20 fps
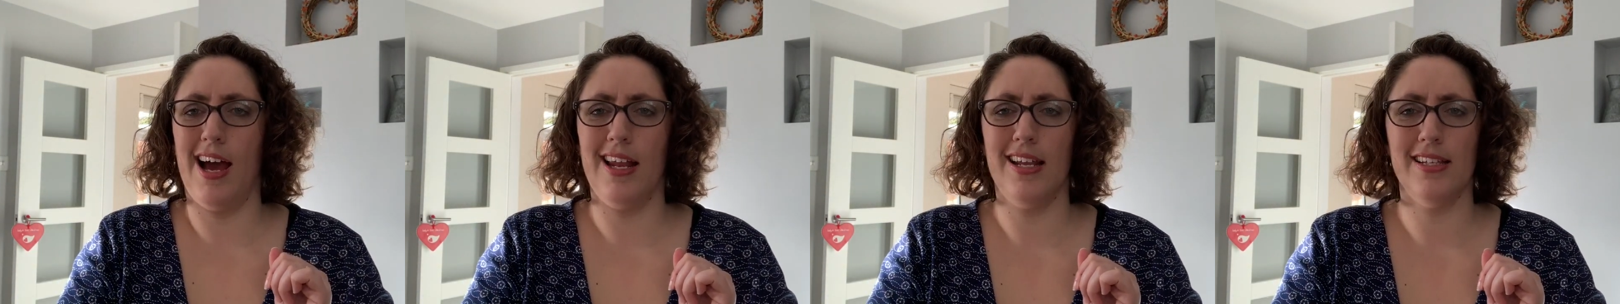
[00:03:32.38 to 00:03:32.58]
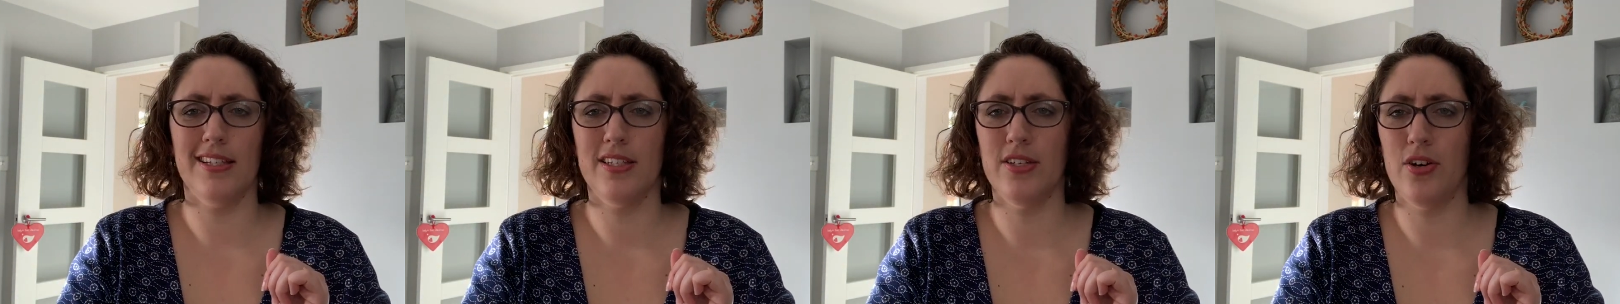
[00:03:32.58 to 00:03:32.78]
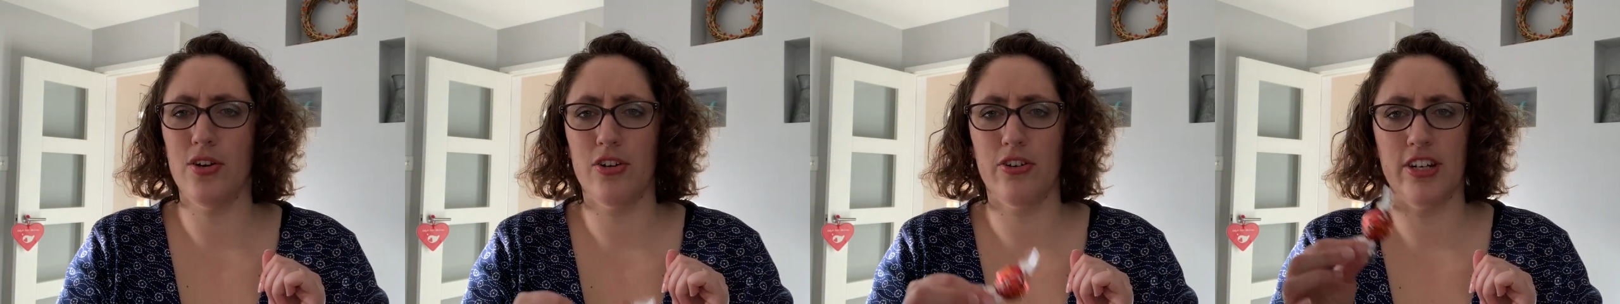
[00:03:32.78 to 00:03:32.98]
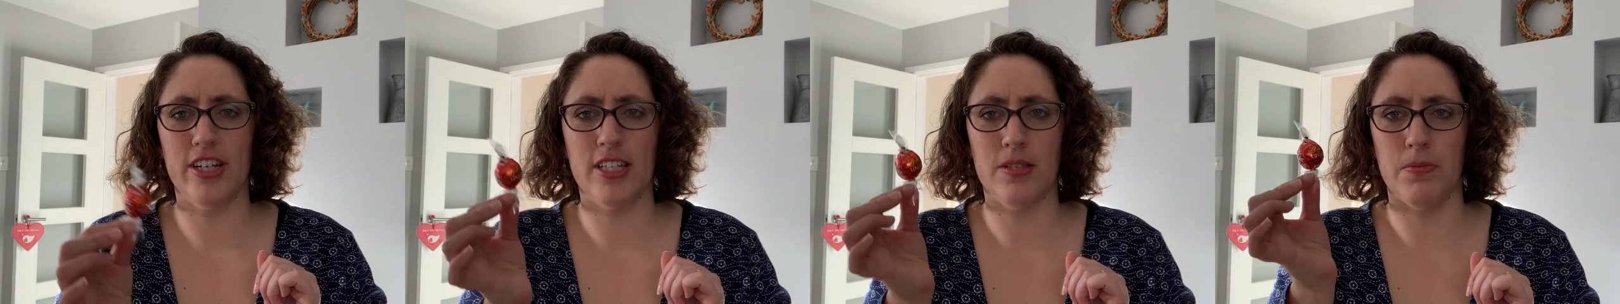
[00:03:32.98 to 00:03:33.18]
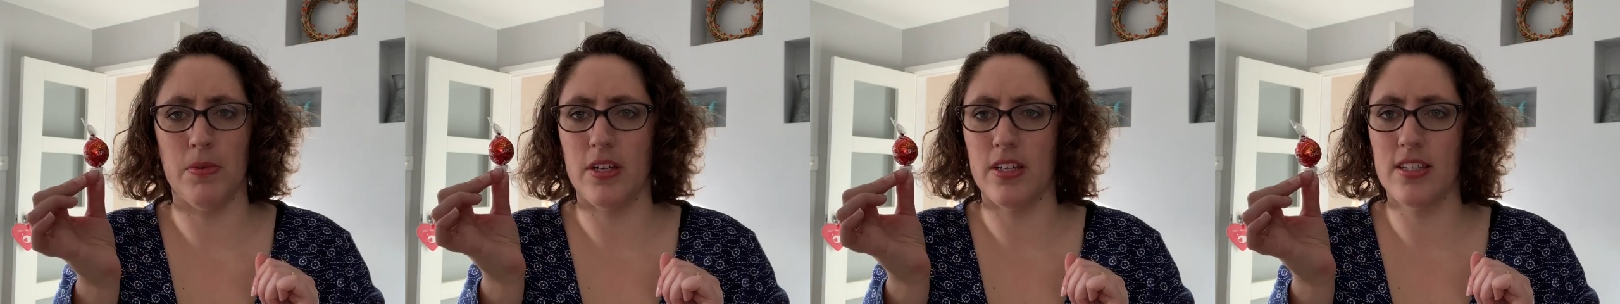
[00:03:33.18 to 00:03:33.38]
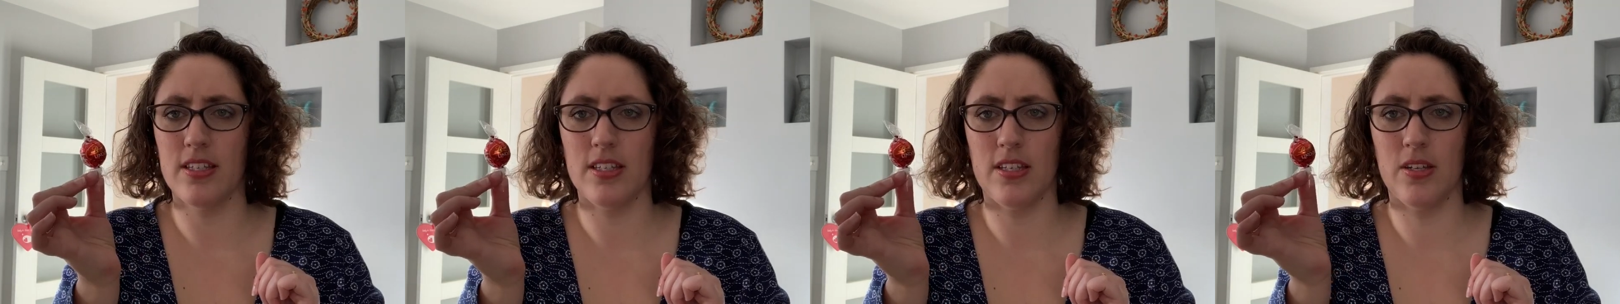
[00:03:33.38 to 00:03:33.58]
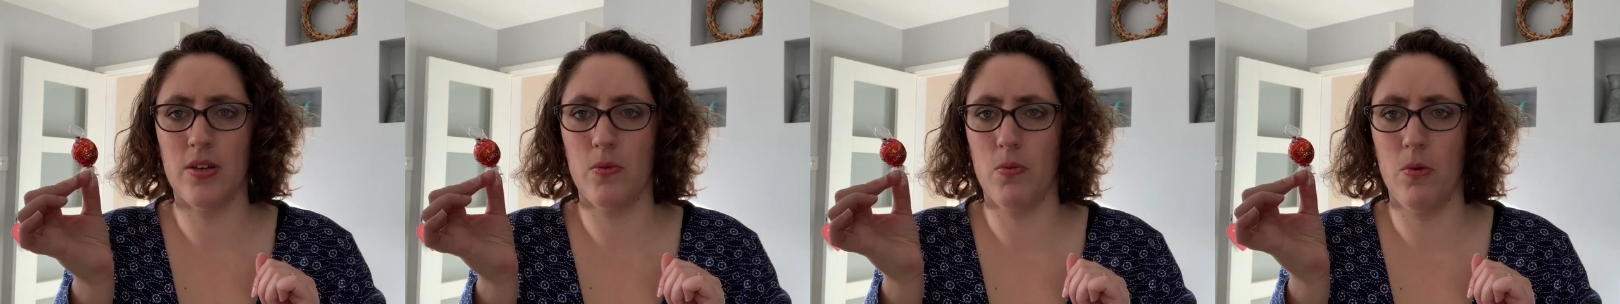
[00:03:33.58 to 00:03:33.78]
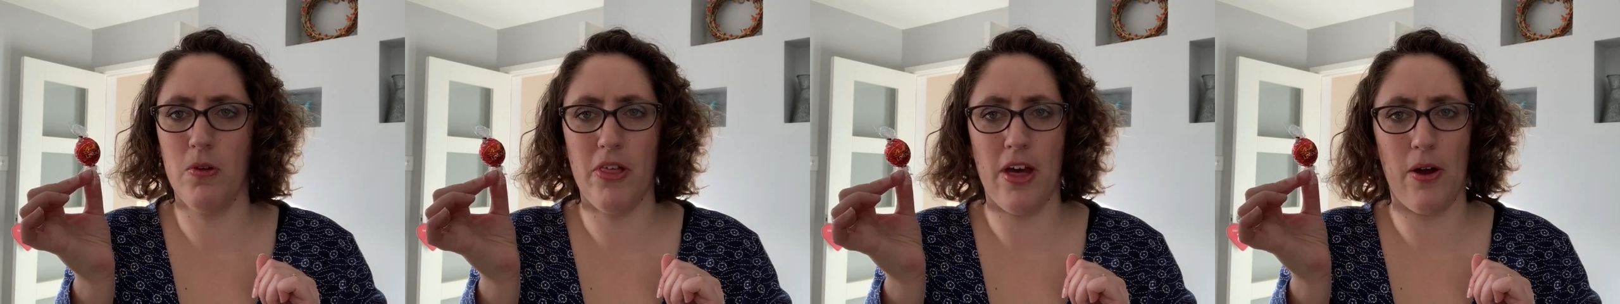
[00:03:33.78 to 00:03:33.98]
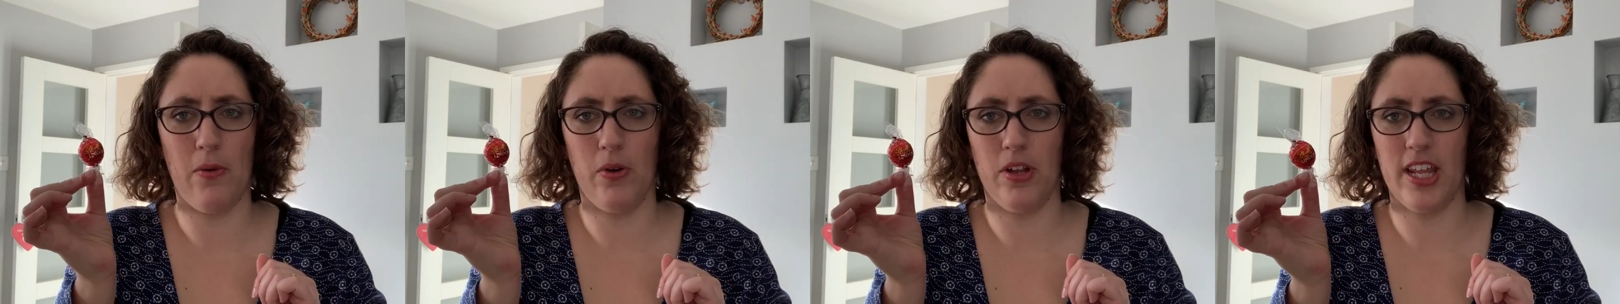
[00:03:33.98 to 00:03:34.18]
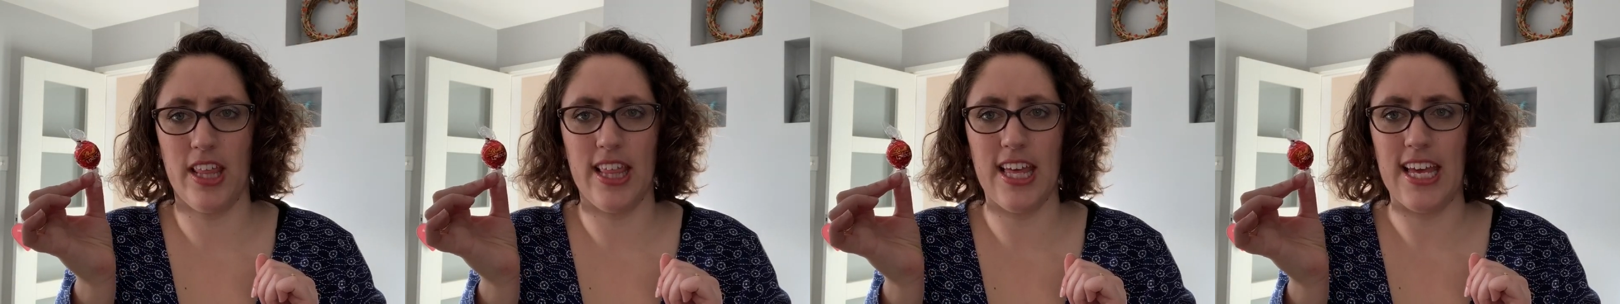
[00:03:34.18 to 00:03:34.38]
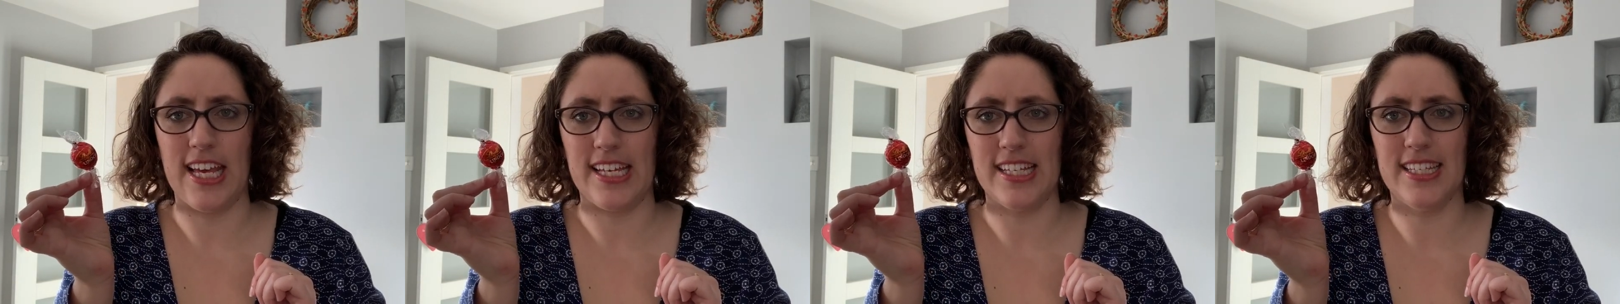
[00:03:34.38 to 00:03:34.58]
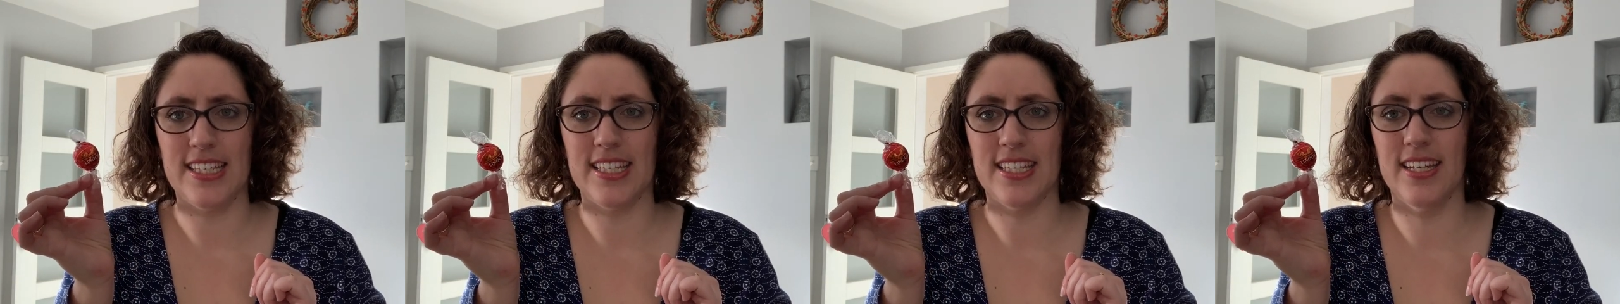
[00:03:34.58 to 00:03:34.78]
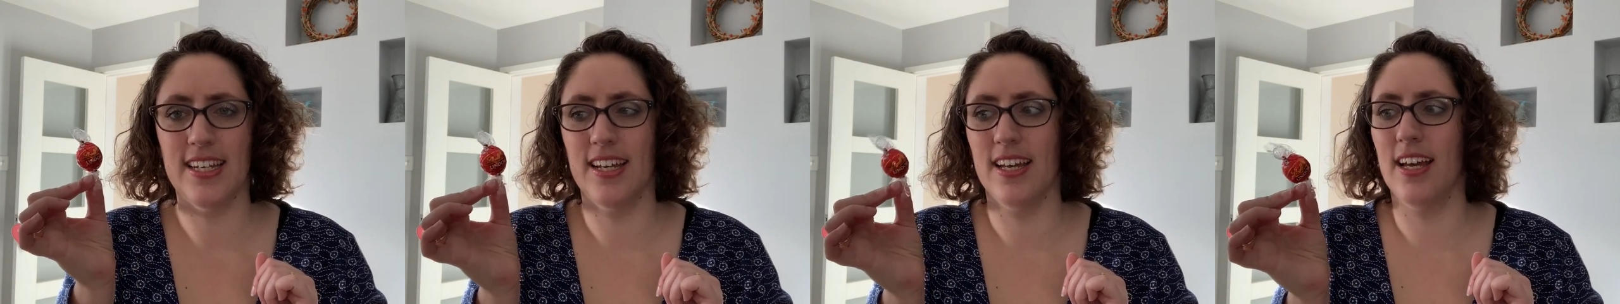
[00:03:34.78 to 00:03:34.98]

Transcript: And it's not Christmas without one of these.